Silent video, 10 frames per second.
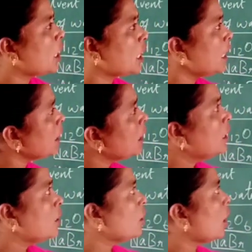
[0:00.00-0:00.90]

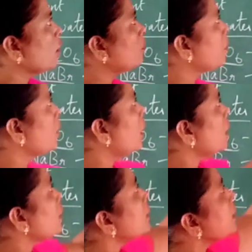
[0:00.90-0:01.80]
and
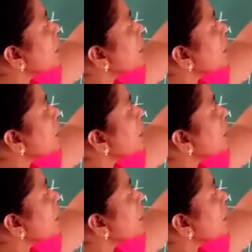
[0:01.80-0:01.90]
non-polar.